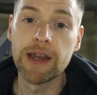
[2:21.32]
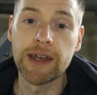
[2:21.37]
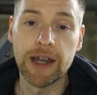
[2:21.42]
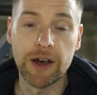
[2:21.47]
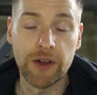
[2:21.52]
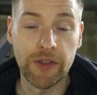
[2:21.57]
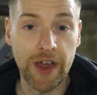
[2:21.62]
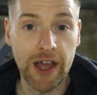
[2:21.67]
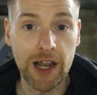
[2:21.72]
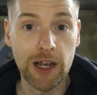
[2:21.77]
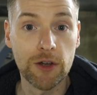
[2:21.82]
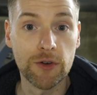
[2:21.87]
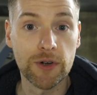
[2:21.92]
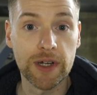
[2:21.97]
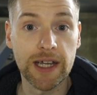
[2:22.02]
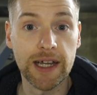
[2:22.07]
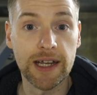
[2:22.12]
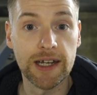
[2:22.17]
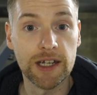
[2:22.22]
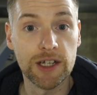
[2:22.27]
Now they're
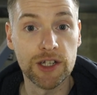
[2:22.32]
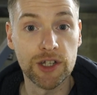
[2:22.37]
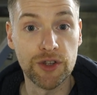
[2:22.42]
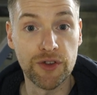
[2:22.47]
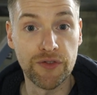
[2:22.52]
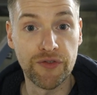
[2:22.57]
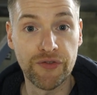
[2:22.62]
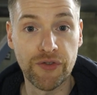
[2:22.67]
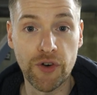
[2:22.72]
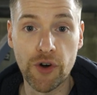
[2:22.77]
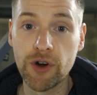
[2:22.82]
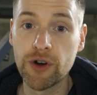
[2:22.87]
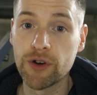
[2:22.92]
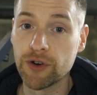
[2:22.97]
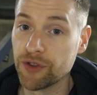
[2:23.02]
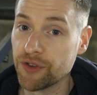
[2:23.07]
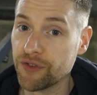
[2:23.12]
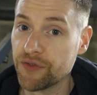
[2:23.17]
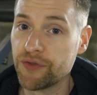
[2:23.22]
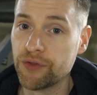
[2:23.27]
located in the front
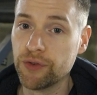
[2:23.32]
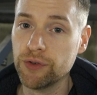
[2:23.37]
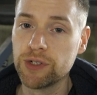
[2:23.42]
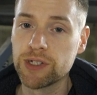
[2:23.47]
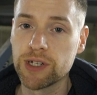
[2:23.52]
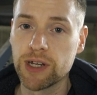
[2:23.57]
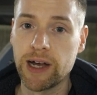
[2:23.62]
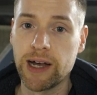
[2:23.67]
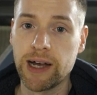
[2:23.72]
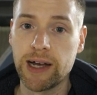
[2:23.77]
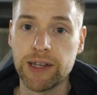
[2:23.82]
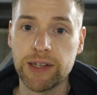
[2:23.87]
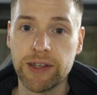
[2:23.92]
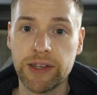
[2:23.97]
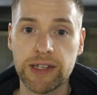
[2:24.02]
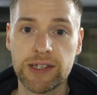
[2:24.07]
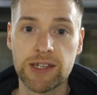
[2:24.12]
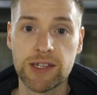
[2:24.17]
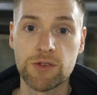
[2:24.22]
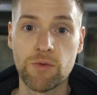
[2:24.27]
or the frunk and
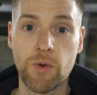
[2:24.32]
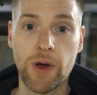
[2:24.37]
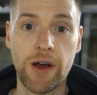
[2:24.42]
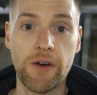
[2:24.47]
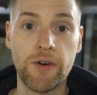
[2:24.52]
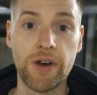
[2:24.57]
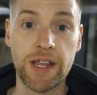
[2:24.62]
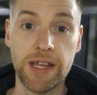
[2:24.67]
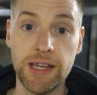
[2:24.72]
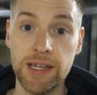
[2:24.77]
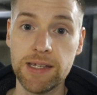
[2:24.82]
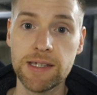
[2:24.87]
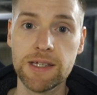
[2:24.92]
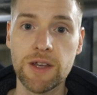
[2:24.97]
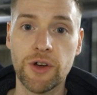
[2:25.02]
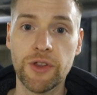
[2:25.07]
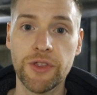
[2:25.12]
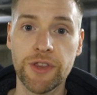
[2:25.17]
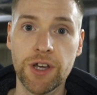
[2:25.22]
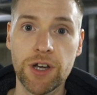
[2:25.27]
this is where it is
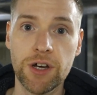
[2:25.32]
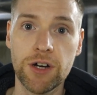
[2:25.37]
on the